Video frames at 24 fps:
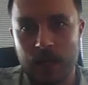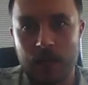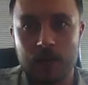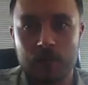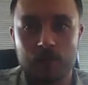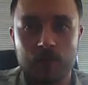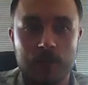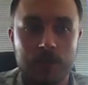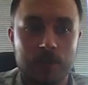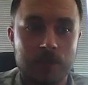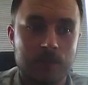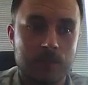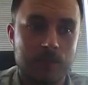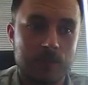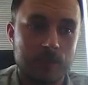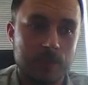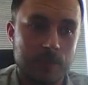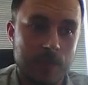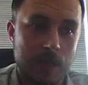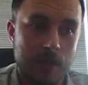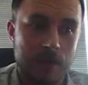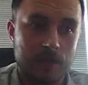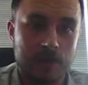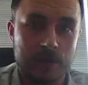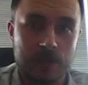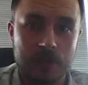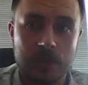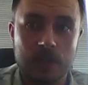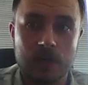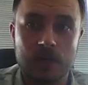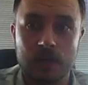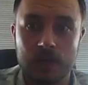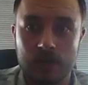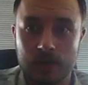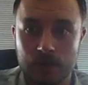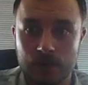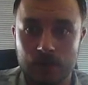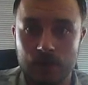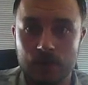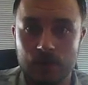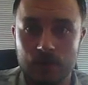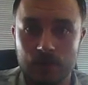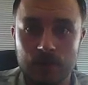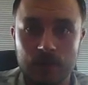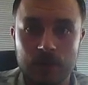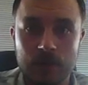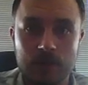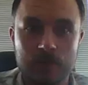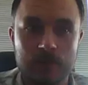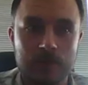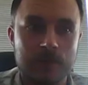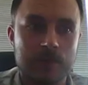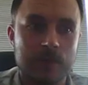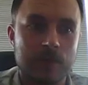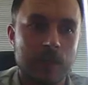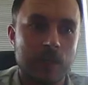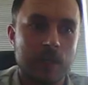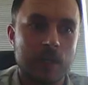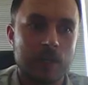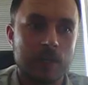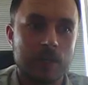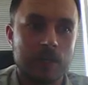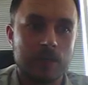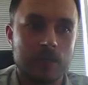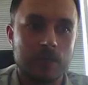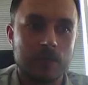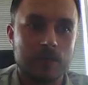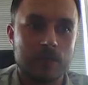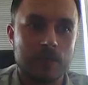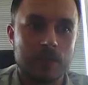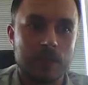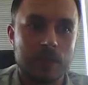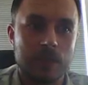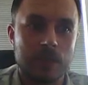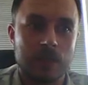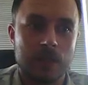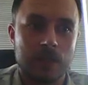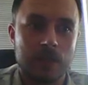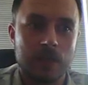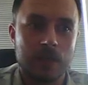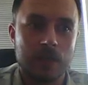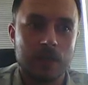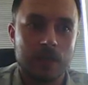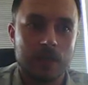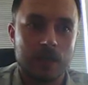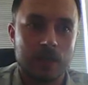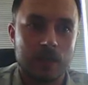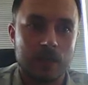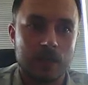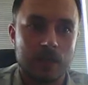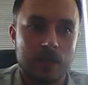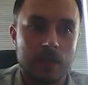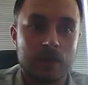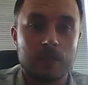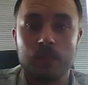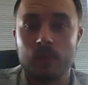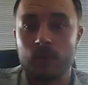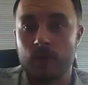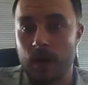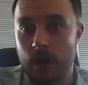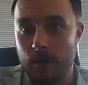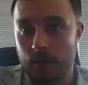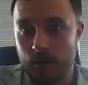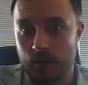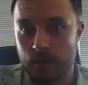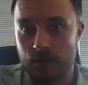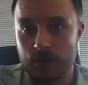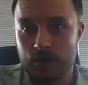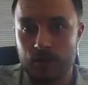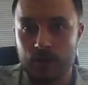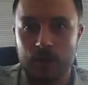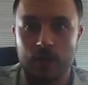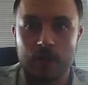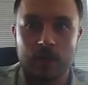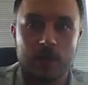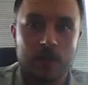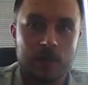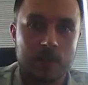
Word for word: and we should now see our new fields using uh, in parameters,